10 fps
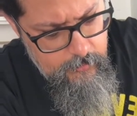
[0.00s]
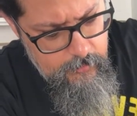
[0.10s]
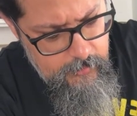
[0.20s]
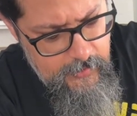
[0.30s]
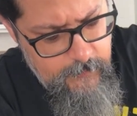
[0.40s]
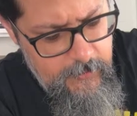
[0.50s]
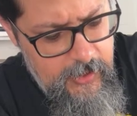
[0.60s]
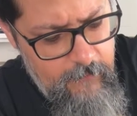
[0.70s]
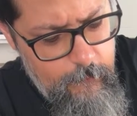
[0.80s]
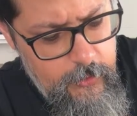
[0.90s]
Yes, be
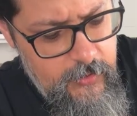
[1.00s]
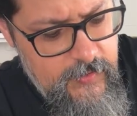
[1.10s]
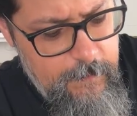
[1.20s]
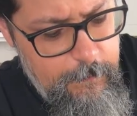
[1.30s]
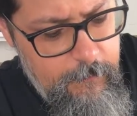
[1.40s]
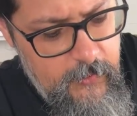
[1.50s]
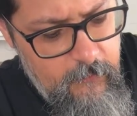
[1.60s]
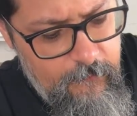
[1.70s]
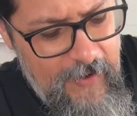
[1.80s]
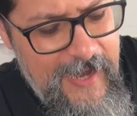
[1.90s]
careful, the
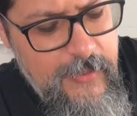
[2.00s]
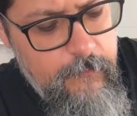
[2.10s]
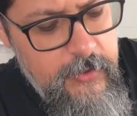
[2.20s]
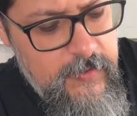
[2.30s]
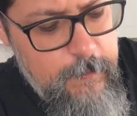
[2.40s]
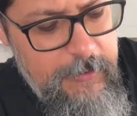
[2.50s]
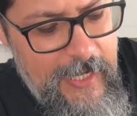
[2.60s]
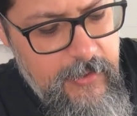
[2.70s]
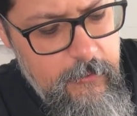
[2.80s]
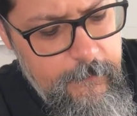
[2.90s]
fat will
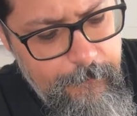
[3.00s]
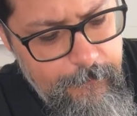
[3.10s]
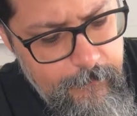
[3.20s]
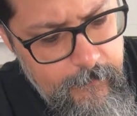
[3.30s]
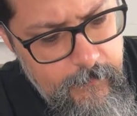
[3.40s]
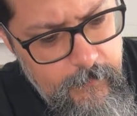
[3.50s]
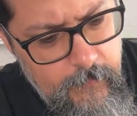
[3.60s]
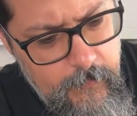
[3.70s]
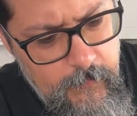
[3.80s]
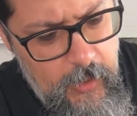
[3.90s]
splatter.
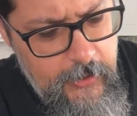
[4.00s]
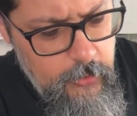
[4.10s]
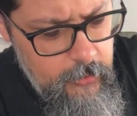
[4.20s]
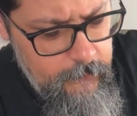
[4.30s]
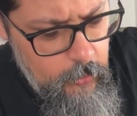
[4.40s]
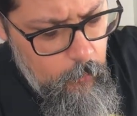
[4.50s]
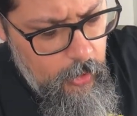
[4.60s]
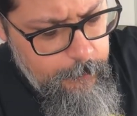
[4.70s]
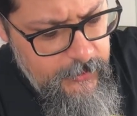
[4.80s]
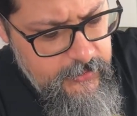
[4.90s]
I don't even know
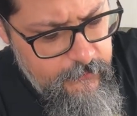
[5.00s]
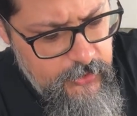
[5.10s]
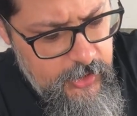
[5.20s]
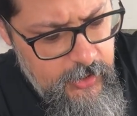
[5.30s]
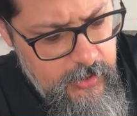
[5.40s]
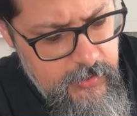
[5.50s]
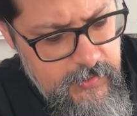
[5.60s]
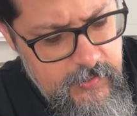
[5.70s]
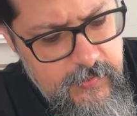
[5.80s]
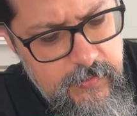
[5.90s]
what piece of chicken this
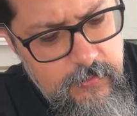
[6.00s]
is.